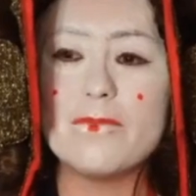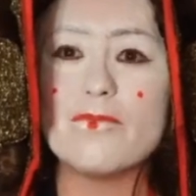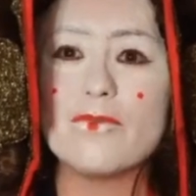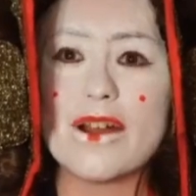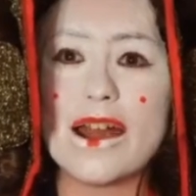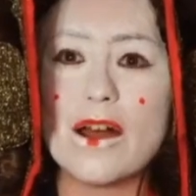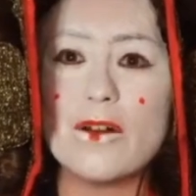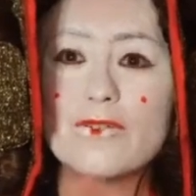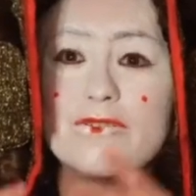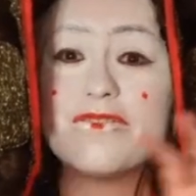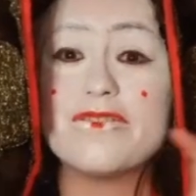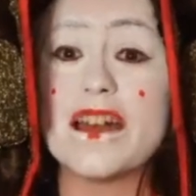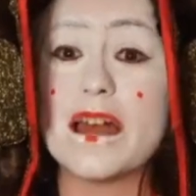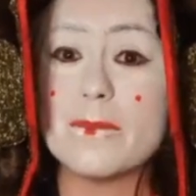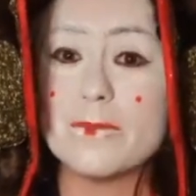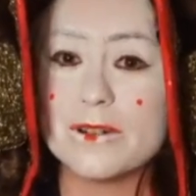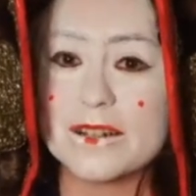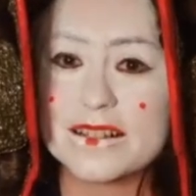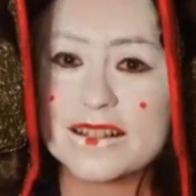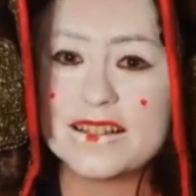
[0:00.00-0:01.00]
brown
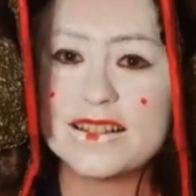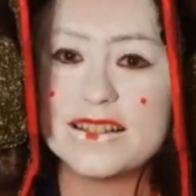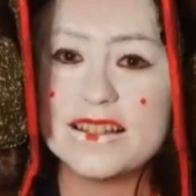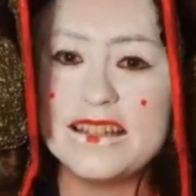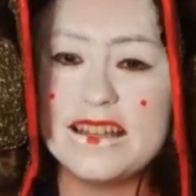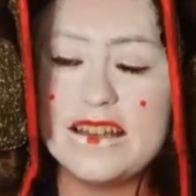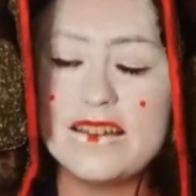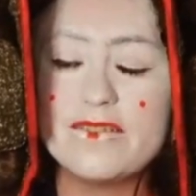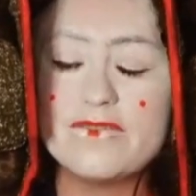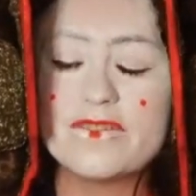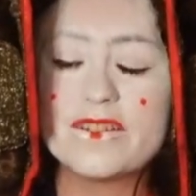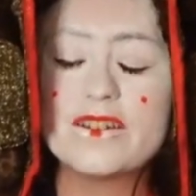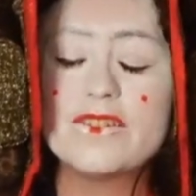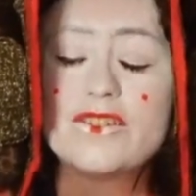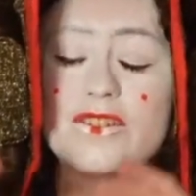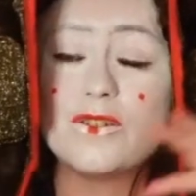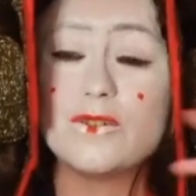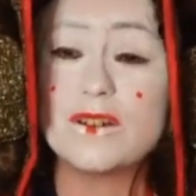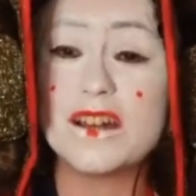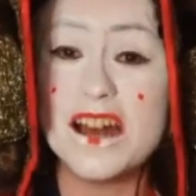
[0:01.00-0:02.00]
fabric sleeve
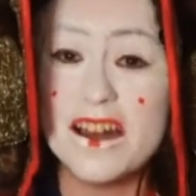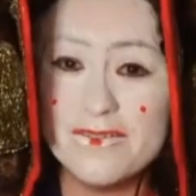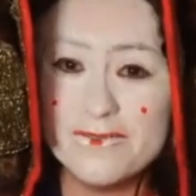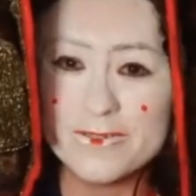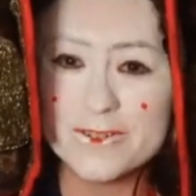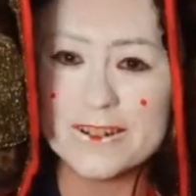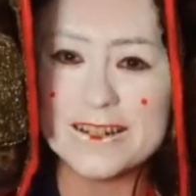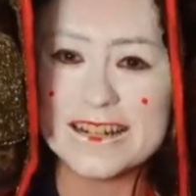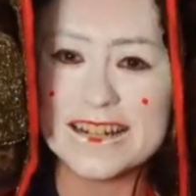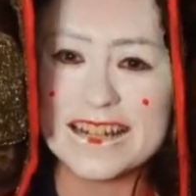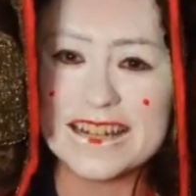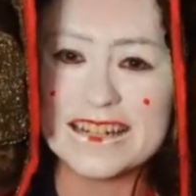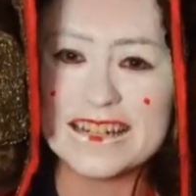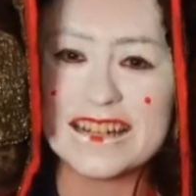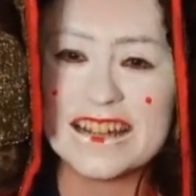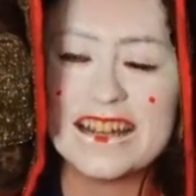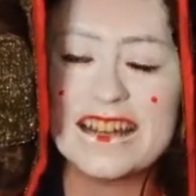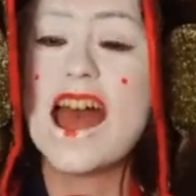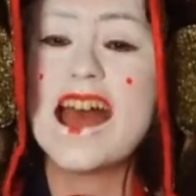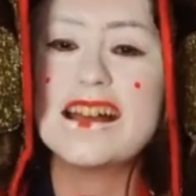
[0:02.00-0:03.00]
to cover it in,